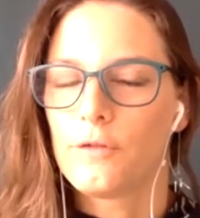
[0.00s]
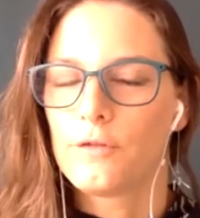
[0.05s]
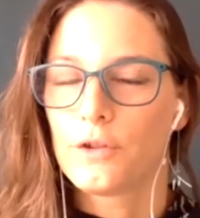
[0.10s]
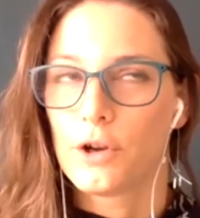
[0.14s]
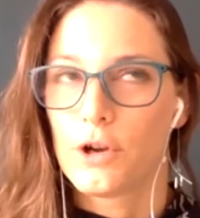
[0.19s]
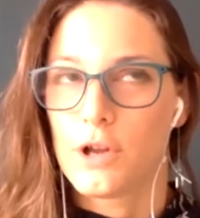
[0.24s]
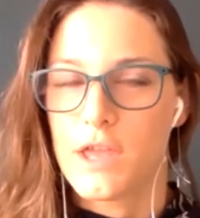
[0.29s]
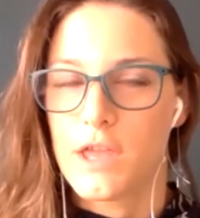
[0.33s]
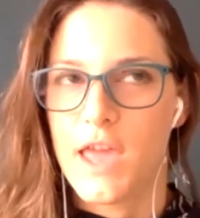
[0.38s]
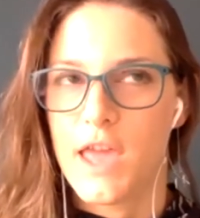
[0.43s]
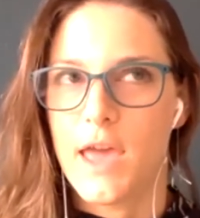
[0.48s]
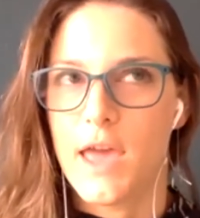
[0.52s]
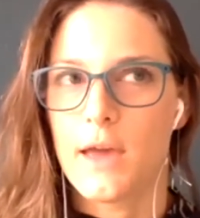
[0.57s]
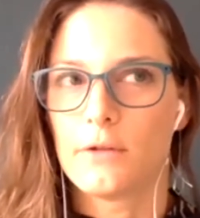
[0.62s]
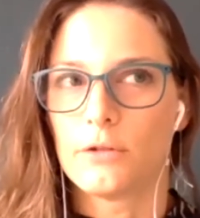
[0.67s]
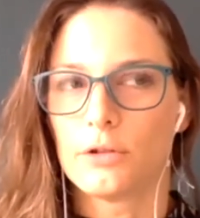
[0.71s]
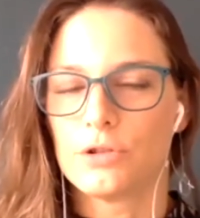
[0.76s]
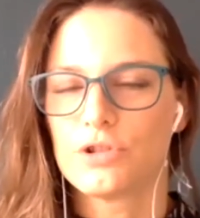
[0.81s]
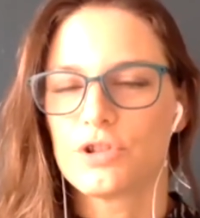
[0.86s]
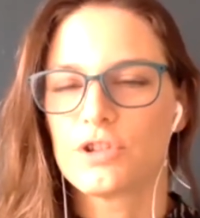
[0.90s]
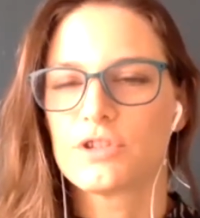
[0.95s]
a year
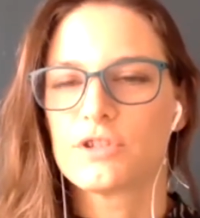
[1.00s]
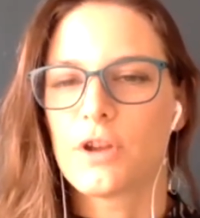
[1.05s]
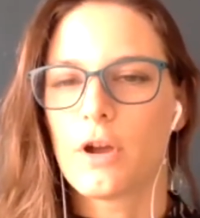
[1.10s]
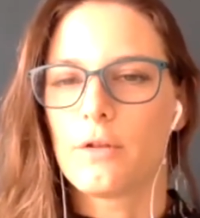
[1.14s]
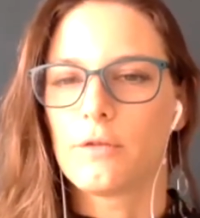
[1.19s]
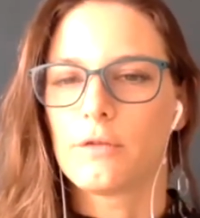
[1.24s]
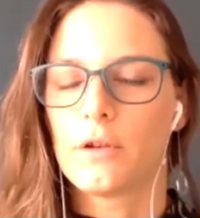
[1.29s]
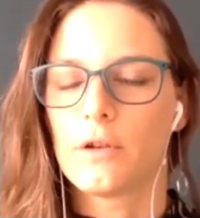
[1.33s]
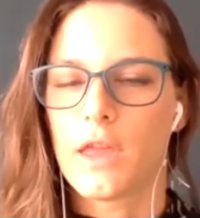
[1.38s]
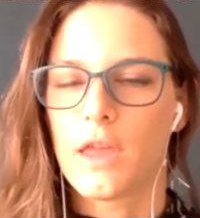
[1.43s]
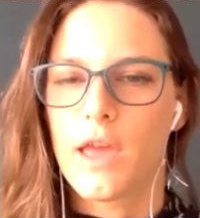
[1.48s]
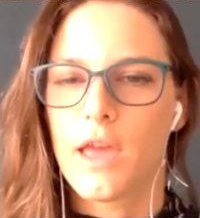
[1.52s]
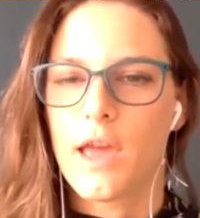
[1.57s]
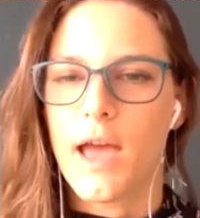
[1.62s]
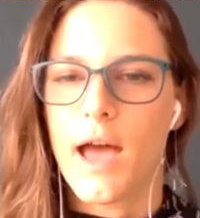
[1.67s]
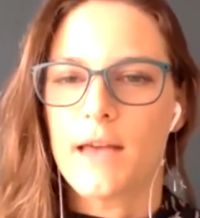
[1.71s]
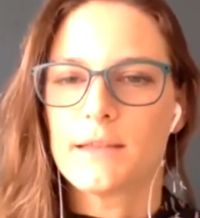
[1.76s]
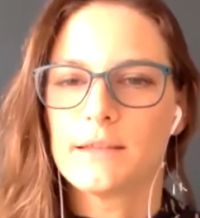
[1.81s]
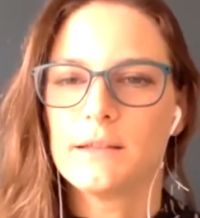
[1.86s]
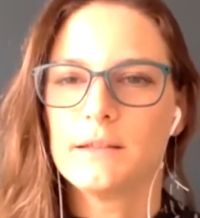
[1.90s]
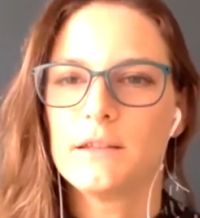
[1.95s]
or just over a year
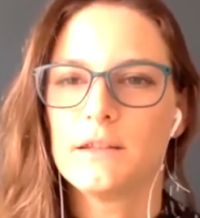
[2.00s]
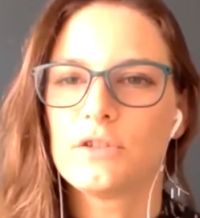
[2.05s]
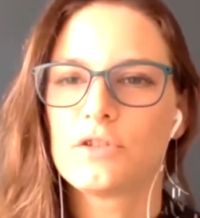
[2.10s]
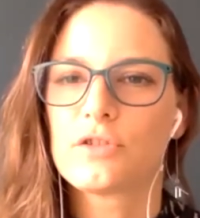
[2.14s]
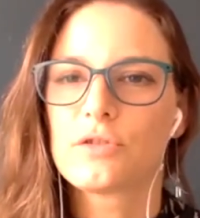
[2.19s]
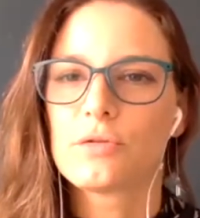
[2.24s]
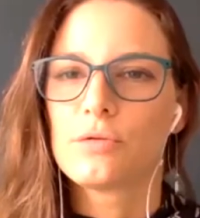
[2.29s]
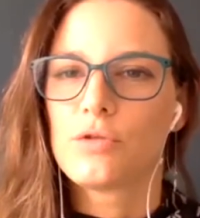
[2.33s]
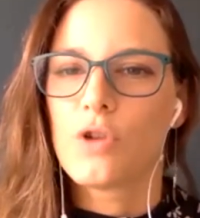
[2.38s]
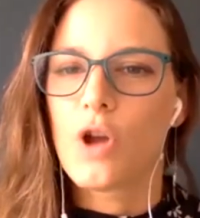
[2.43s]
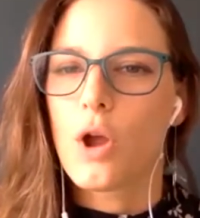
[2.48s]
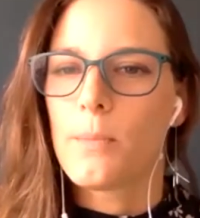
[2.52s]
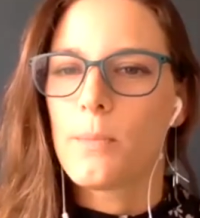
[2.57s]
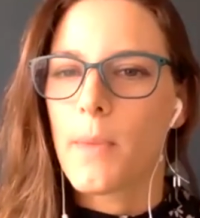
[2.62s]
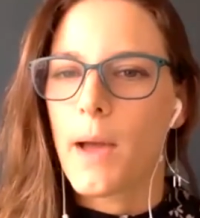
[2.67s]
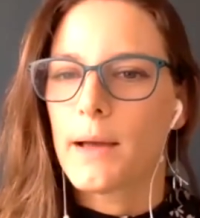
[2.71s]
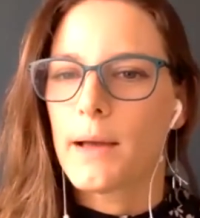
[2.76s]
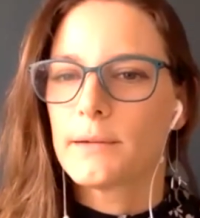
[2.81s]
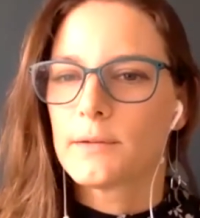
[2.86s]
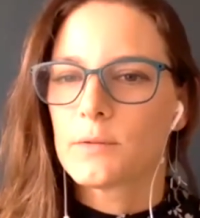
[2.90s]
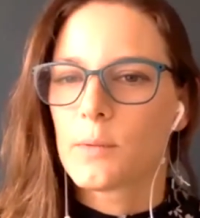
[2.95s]
as a digital
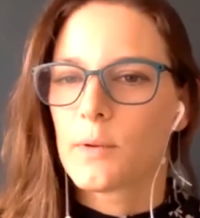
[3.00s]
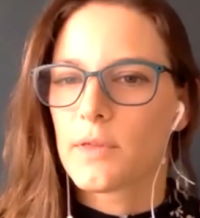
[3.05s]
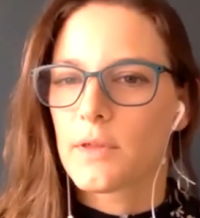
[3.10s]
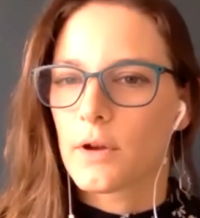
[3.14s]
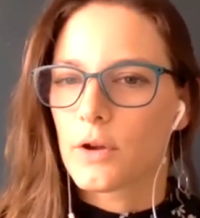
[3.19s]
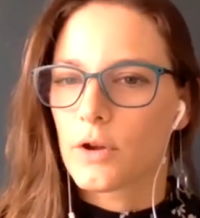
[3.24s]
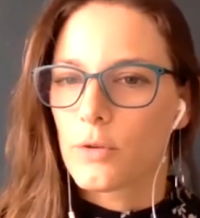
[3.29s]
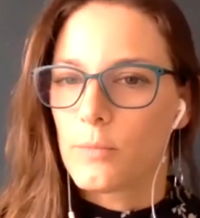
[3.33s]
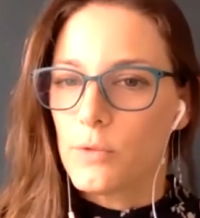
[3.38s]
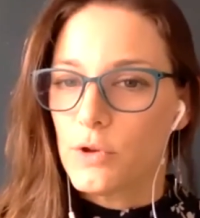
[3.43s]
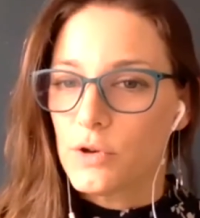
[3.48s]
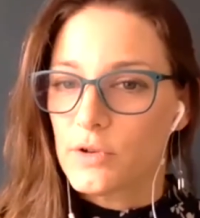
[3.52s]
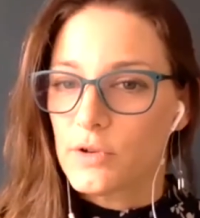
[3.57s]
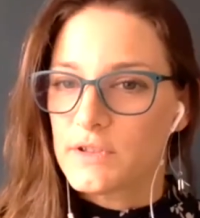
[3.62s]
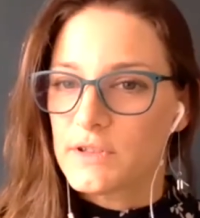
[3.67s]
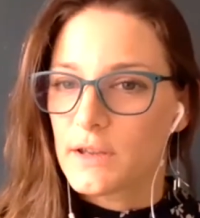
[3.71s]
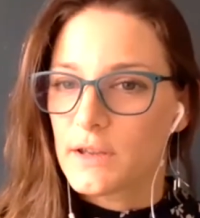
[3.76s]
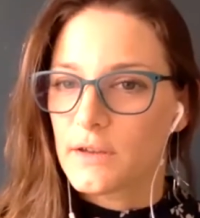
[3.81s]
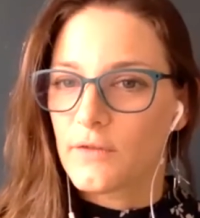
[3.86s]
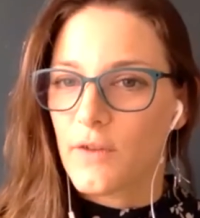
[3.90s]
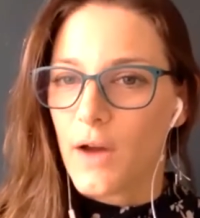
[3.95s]
nomad with a
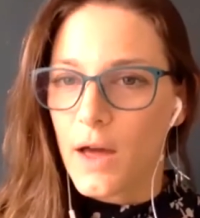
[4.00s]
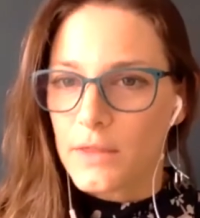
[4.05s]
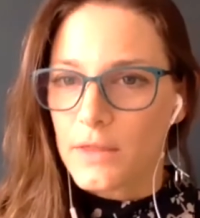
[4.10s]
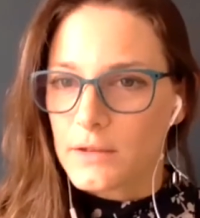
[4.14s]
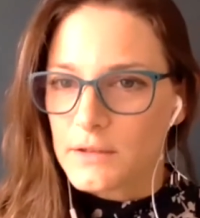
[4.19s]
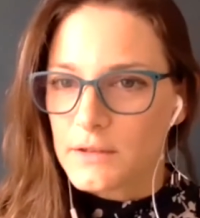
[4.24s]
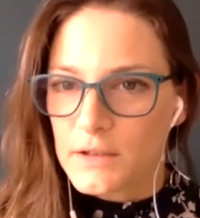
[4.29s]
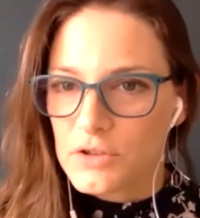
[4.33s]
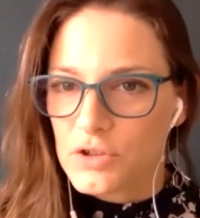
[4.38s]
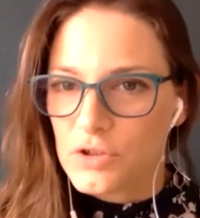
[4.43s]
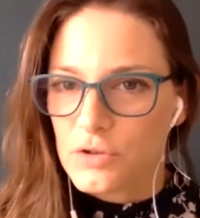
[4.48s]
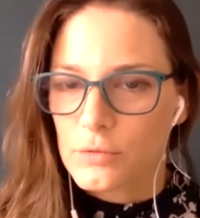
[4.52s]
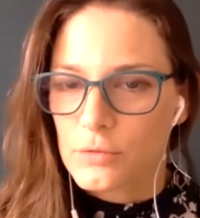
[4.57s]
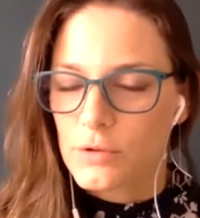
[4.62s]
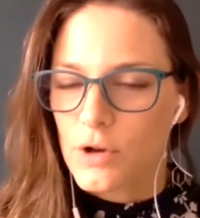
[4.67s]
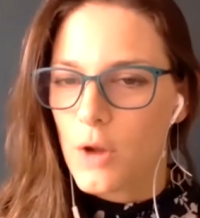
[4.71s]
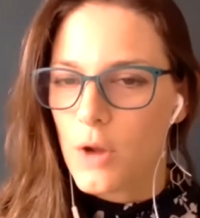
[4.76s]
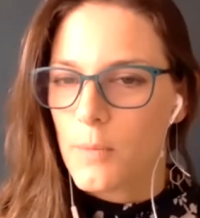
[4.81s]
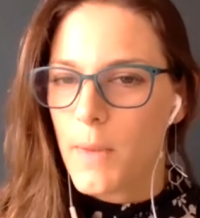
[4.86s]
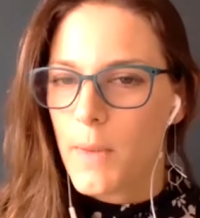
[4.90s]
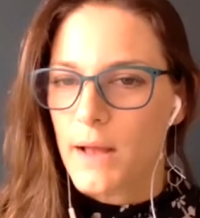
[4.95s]
community of other digital
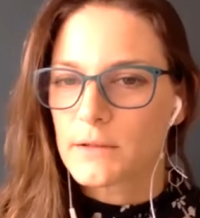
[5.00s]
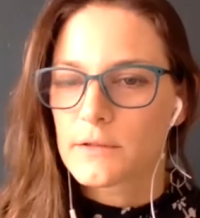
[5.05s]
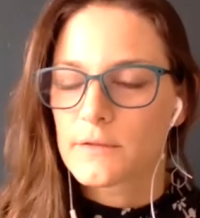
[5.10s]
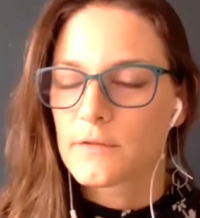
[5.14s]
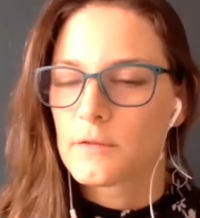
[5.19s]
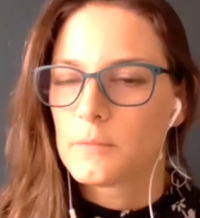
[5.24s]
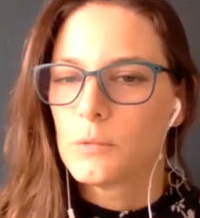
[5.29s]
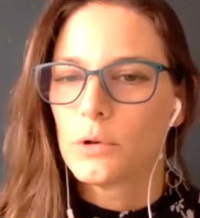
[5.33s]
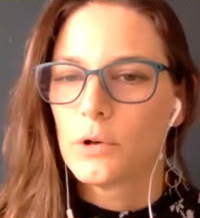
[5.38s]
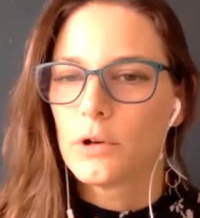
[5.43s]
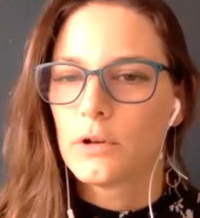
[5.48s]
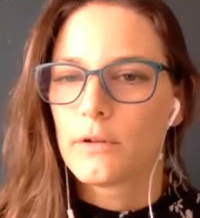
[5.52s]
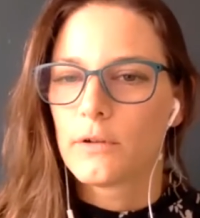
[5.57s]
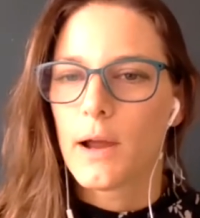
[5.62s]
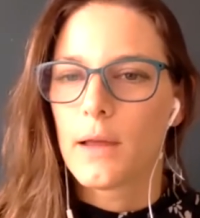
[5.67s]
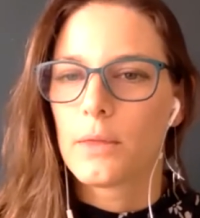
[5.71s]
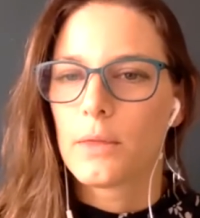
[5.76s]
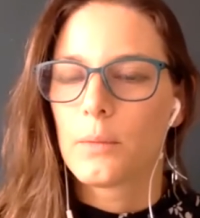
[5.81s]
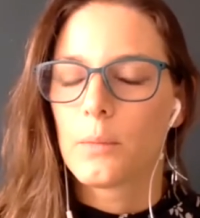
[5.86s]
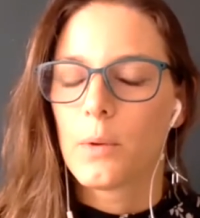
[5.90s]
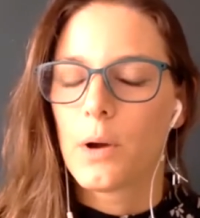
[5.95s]
nomads from all
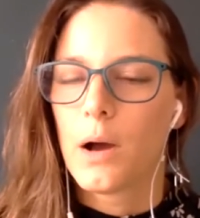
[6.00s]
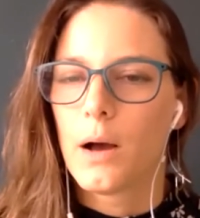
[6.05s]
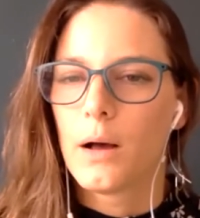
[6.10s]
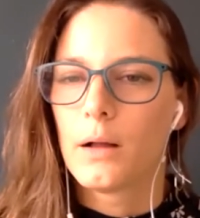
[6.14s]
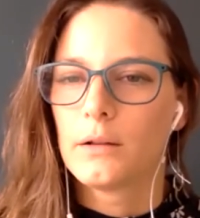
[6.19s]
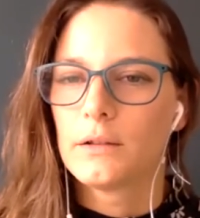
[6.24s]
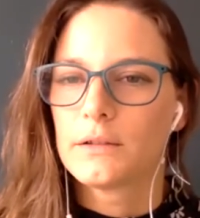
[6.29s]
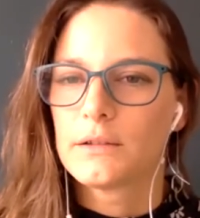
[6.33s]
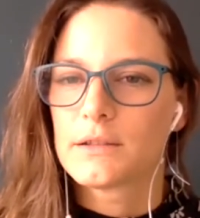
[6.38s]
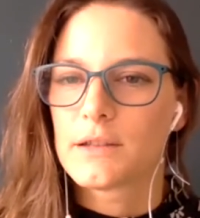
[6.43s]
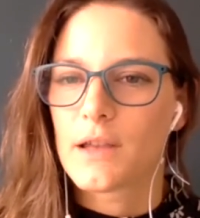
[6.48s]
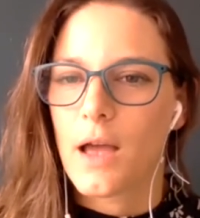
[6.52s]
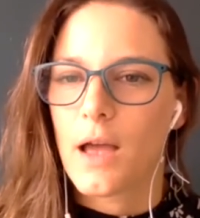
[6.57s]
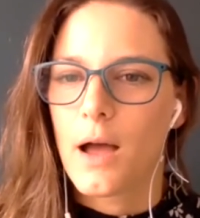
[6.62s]
around the world.